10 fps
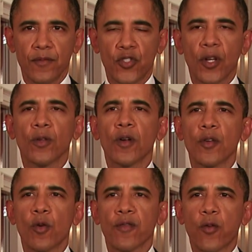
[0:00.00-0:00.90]

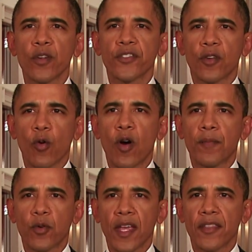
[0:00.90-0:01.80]
children who were forced to grow
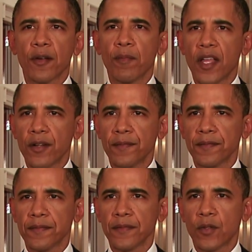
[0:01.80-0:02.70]
up without their mother
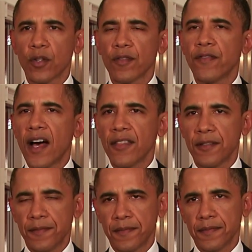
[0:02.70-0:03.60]
or their father,